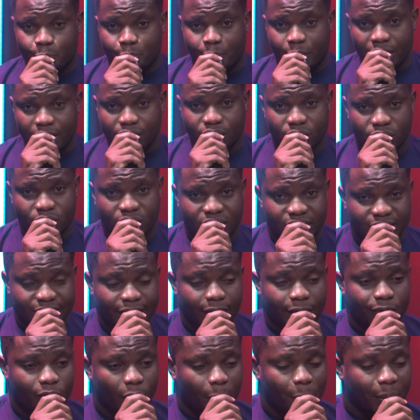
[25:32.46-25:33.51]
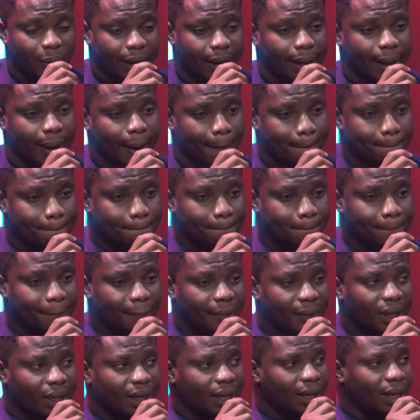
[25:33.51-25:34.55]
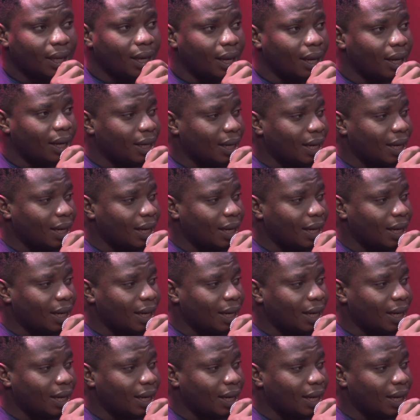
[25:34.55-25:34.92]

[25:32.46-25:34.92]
precious name we pray. Amen.